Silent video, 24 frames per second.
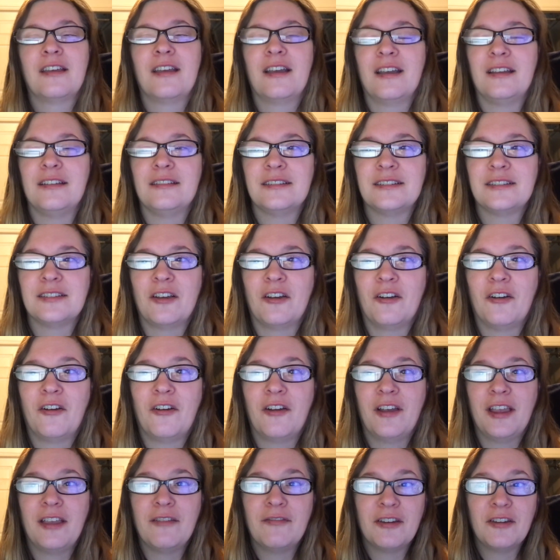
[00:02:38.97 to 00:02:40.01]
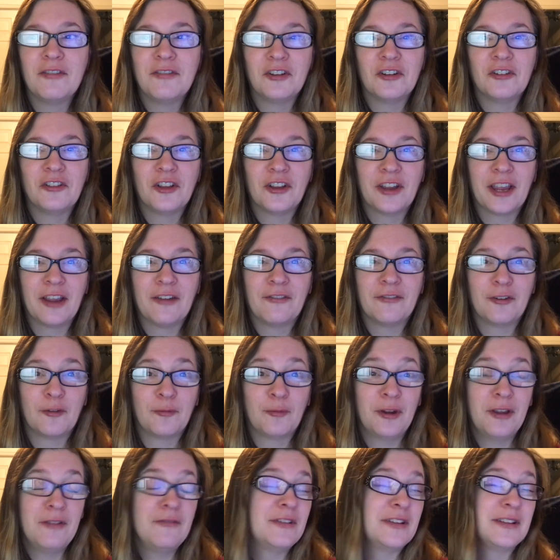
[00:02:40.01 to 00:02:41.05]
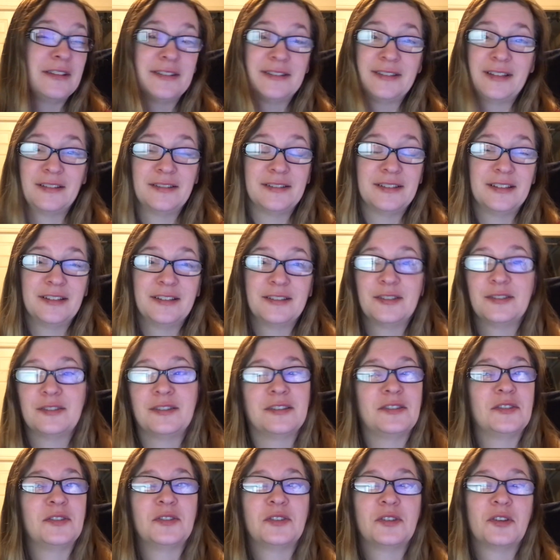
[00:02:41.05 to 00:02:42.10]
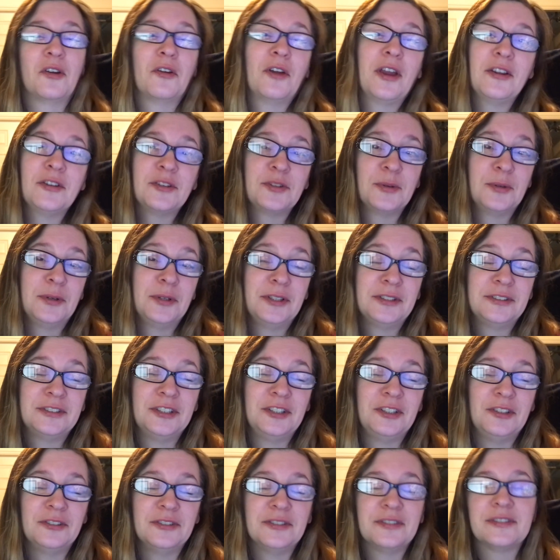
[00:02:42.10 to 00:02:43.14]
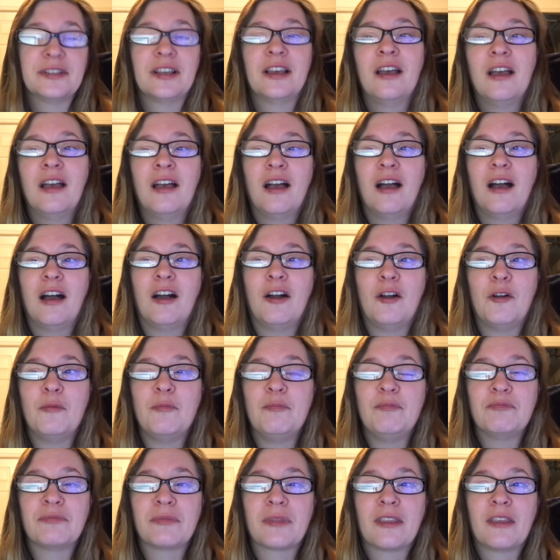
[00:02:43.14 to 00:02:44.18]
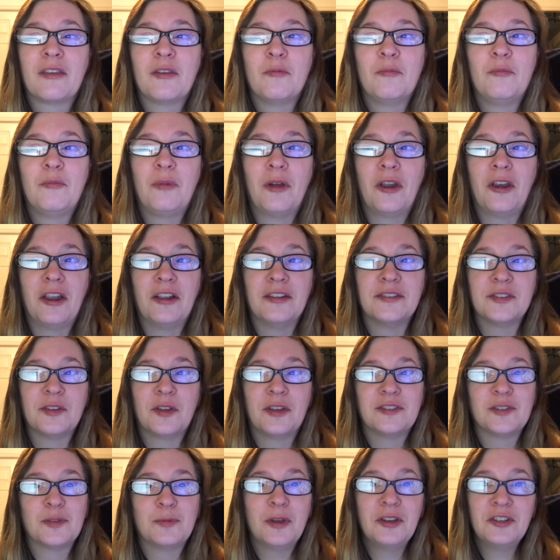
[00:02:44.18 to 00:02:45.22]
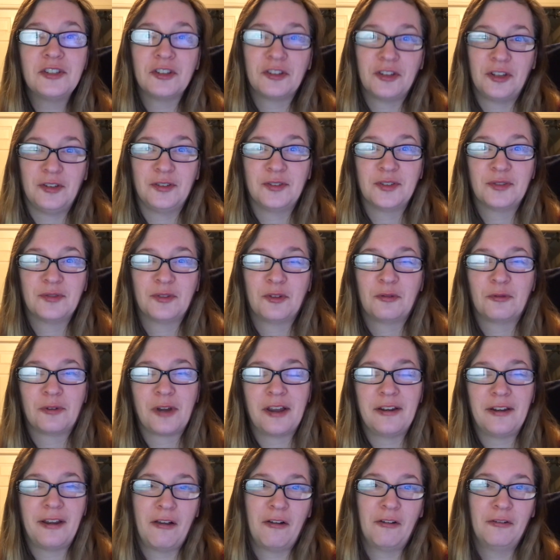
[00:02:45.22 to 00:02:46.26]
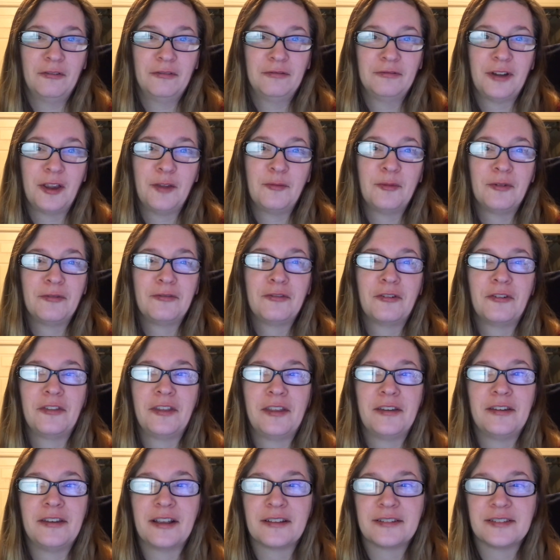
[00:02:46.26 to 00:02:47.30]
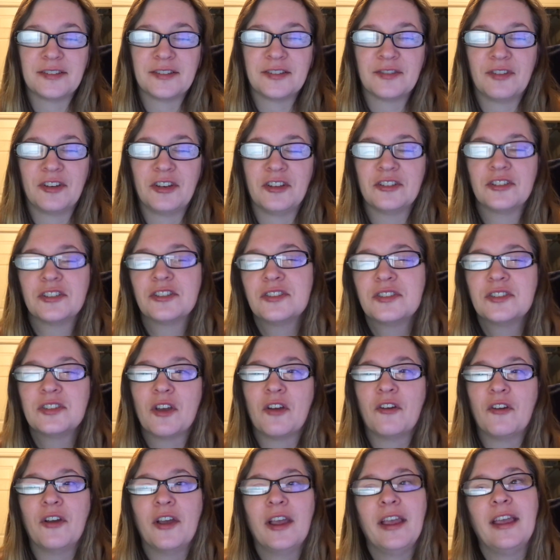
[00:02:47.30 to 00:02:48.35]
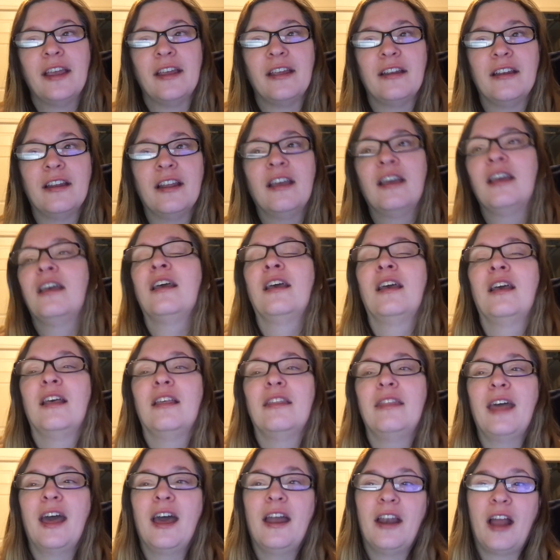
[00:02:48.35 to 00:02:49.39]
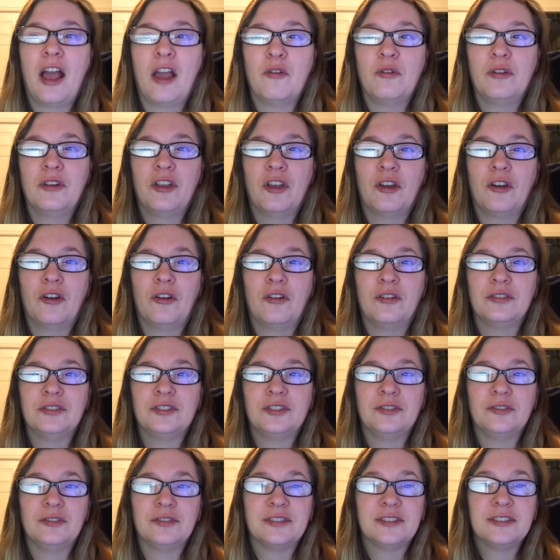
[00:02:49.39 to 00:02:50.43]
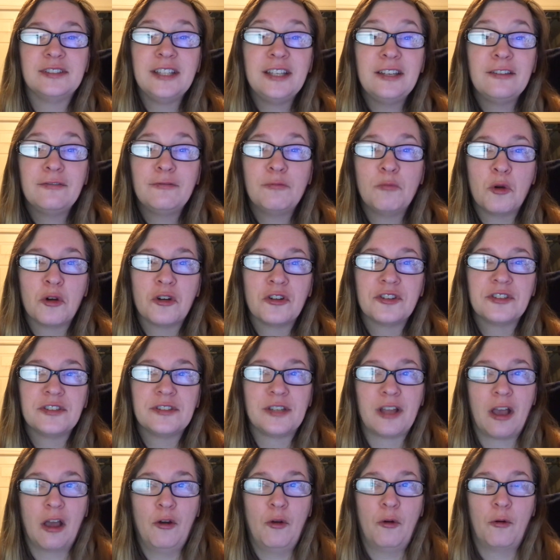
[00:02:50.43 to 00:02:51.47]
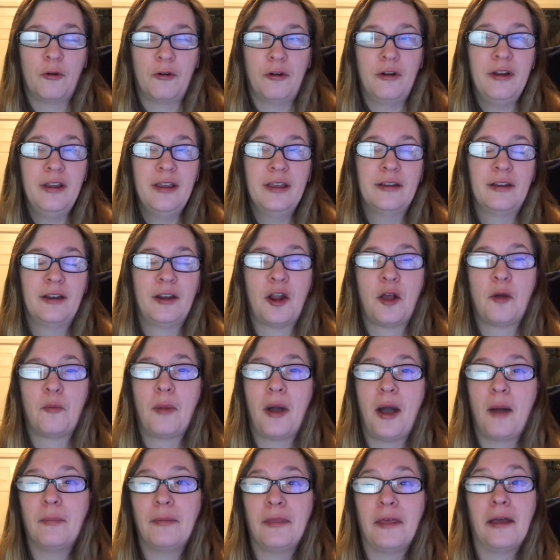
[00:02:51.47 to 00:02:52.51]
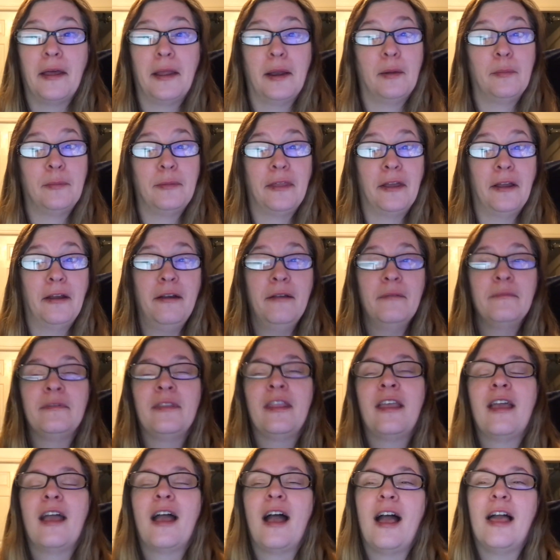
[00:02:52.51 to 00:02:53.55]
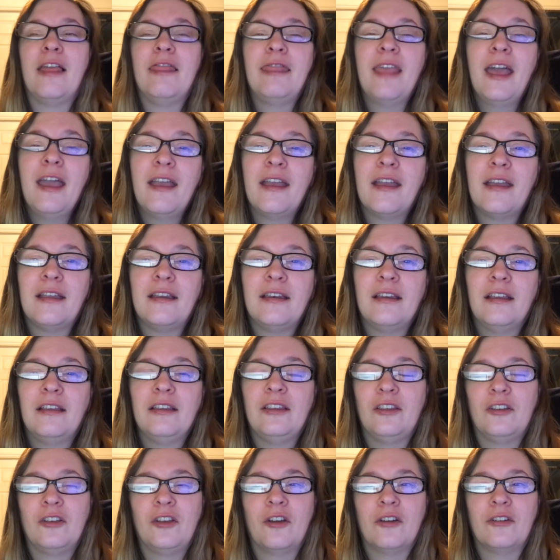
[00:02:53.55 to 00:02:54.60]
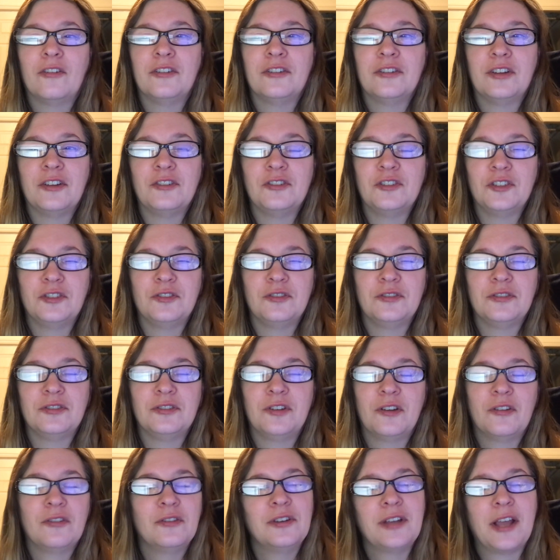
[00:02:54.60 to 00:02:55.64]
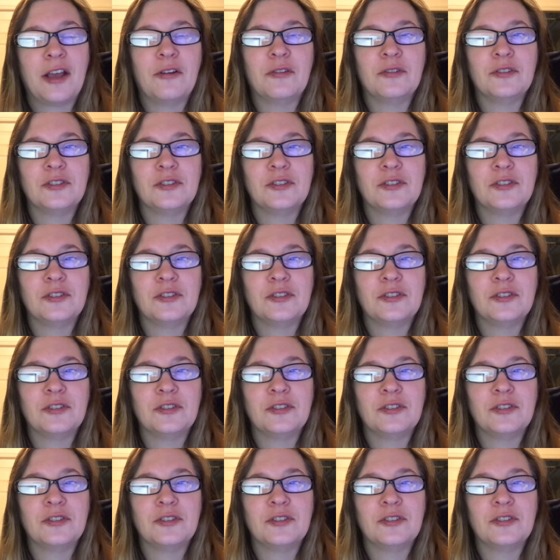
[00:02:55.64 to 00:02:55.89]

And so even if you're looking for previous census, this is a great tool to use. But it's especially useful right now, right before the index is finished. So in that, I would go to stevemorse.org. I'll pop that up there. And then you go down